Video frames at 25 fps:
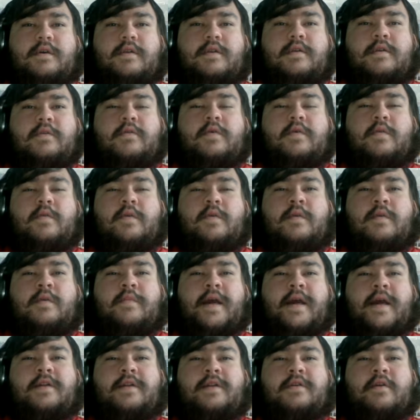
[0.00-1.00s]
Hello and welcome
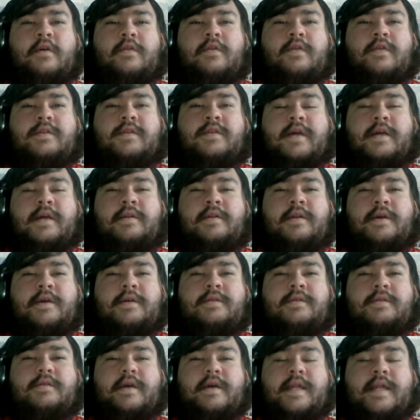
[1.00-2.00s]
back to On The
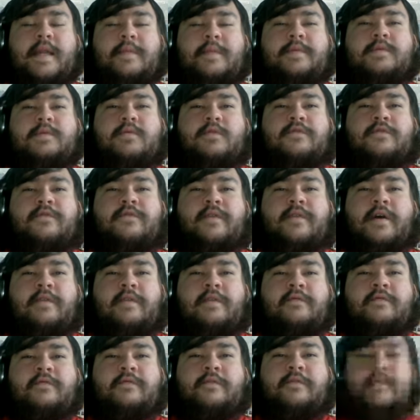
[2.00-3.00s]
Sidelines and episode
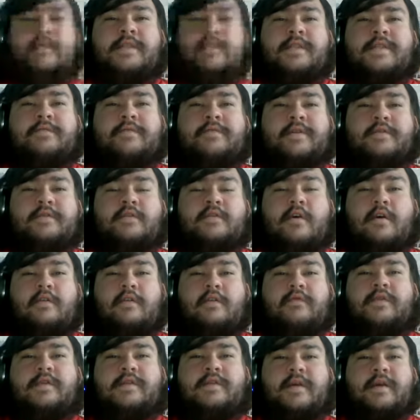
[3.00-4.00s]
5 of our series
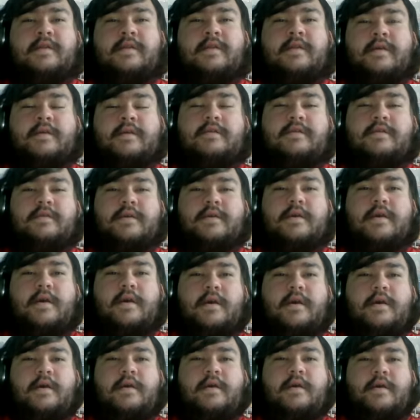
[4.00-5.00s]
Off The Sidelines.
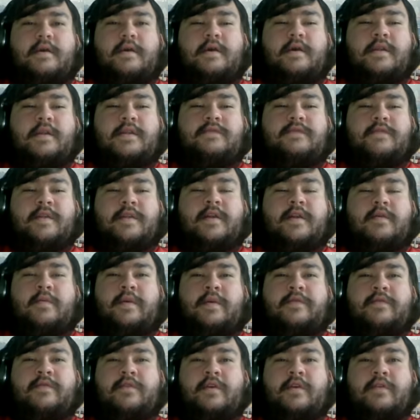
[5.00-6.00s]
In this video, we
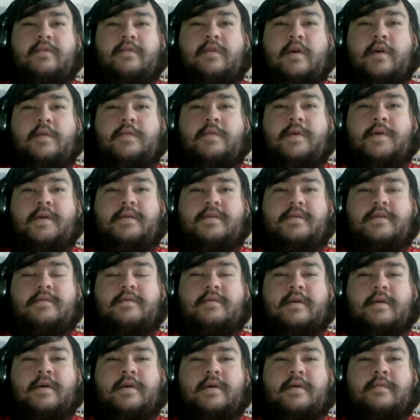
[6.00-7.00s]
have a lot of topics
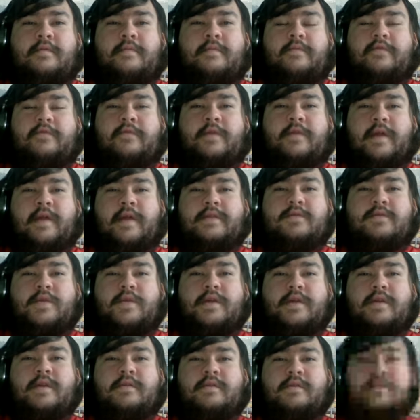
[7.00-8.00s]
from the last
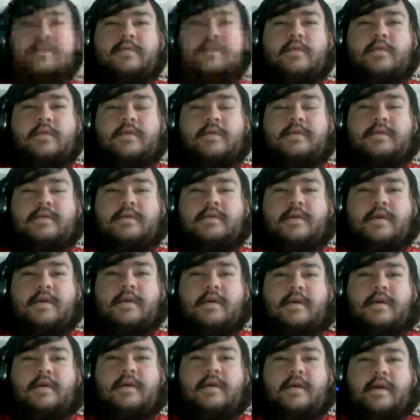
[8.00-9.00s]
week in sports.
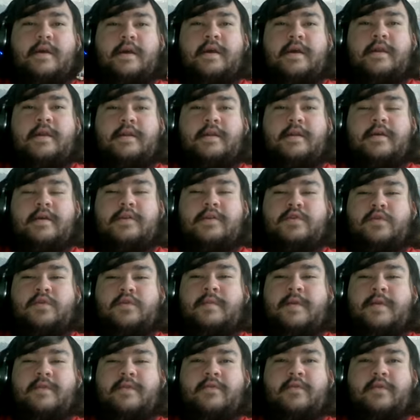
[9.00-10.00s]
And
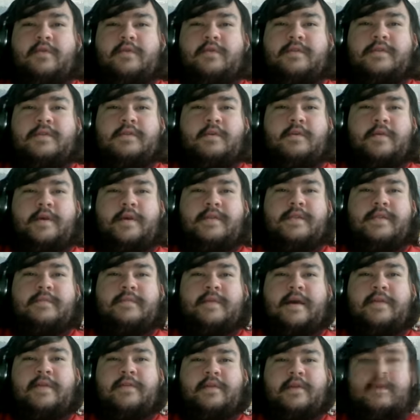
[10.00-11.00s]
joining me, of course, as always, is
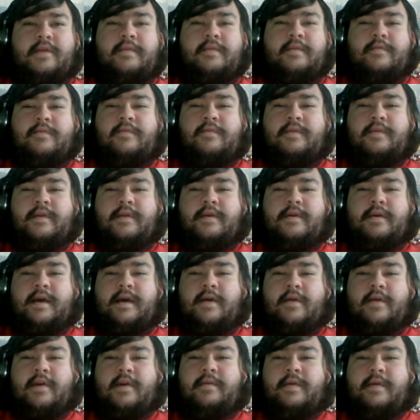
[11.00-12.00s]
Matthew Liam Bruni.
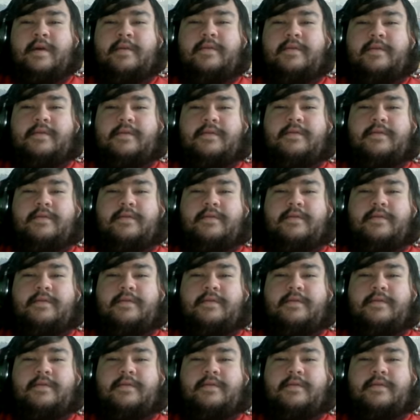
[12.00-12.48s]
How are you, Matthew?